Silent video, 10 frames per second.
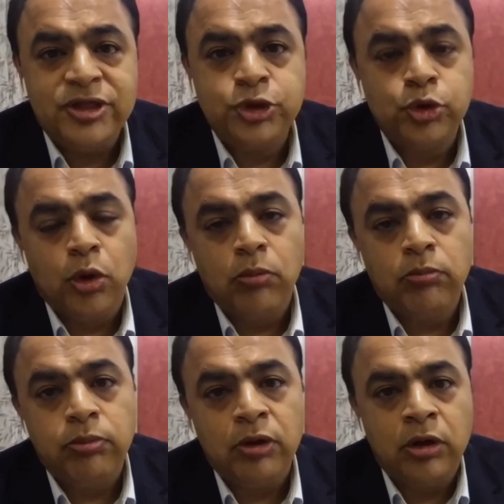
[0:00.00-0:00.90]
As you
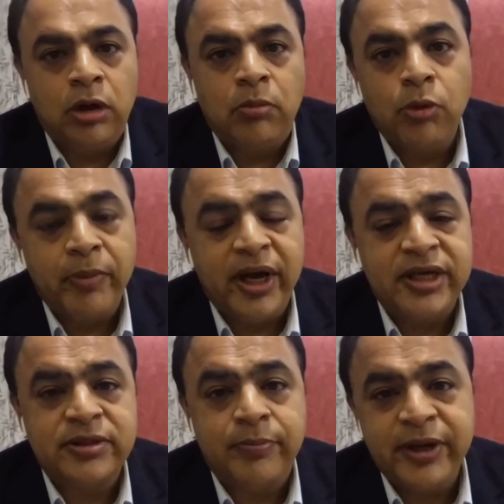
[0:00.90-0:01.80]
know,
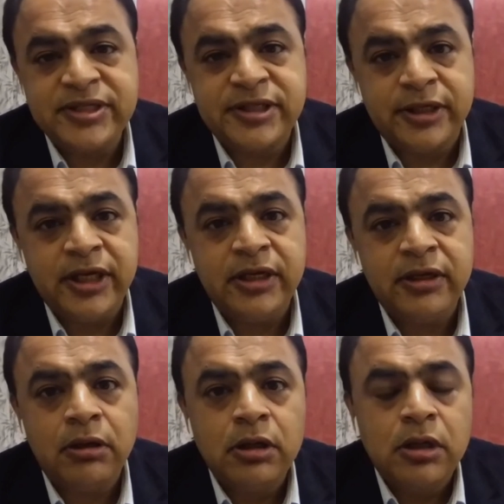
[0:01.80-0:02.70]
Mumbai is a big
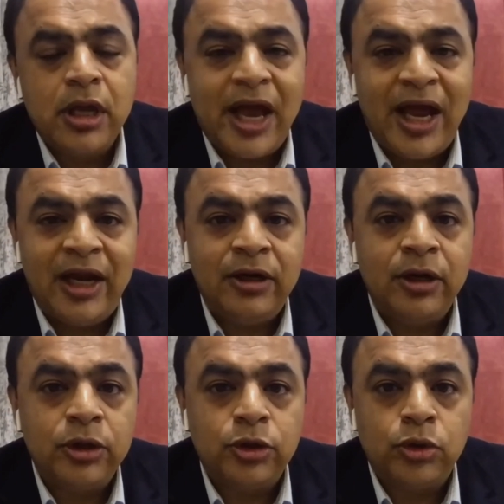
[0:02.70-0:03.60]
city,
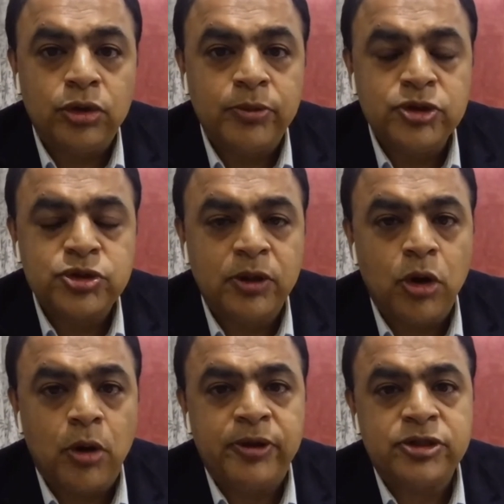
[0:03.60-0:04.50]
and the
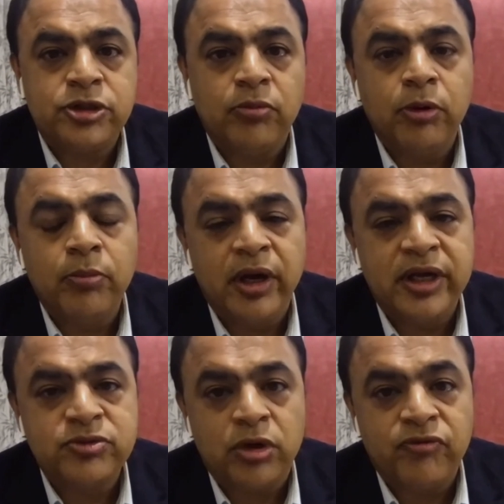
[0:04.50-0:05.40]
Municipal Corporation of
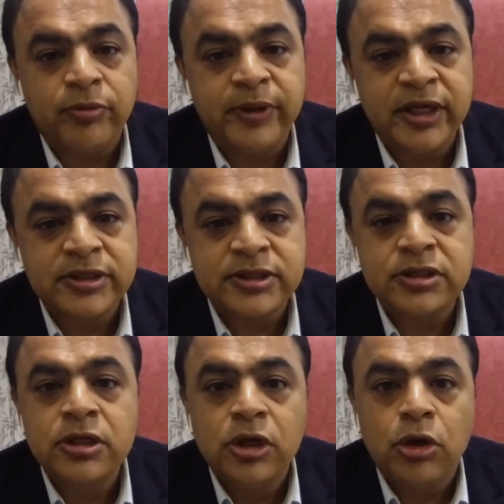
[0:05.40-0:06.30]
Mumbai is one of the
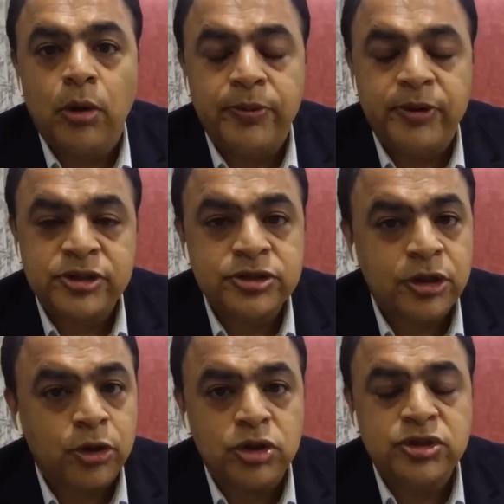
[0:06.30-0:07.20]
biggest
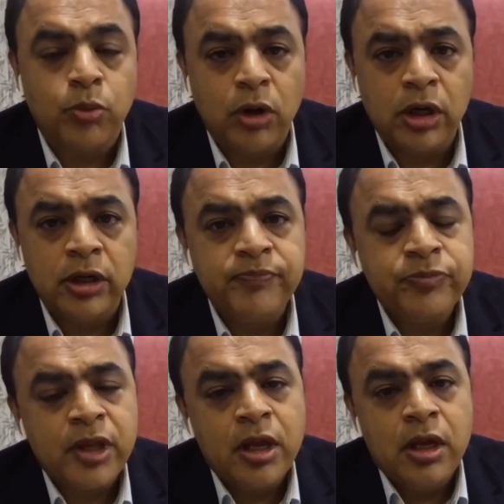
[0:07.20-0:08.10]
corporations across the world.